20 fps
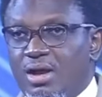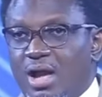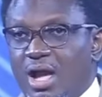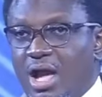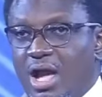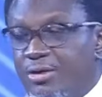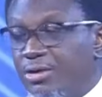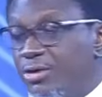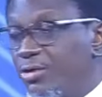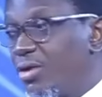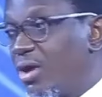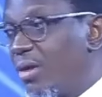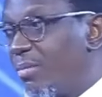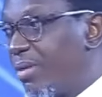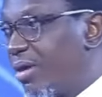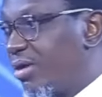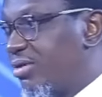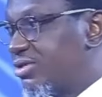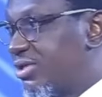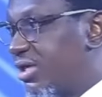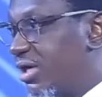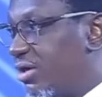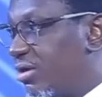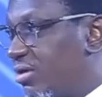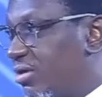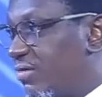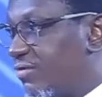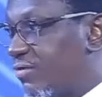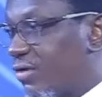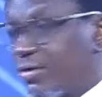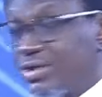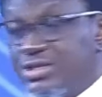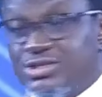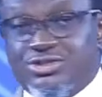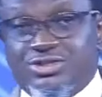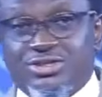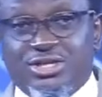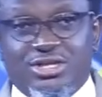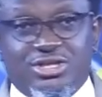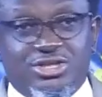I don't know about a lot of
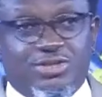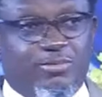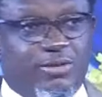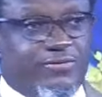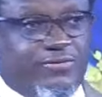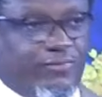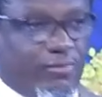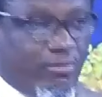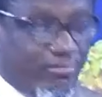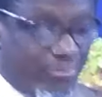Christians, but for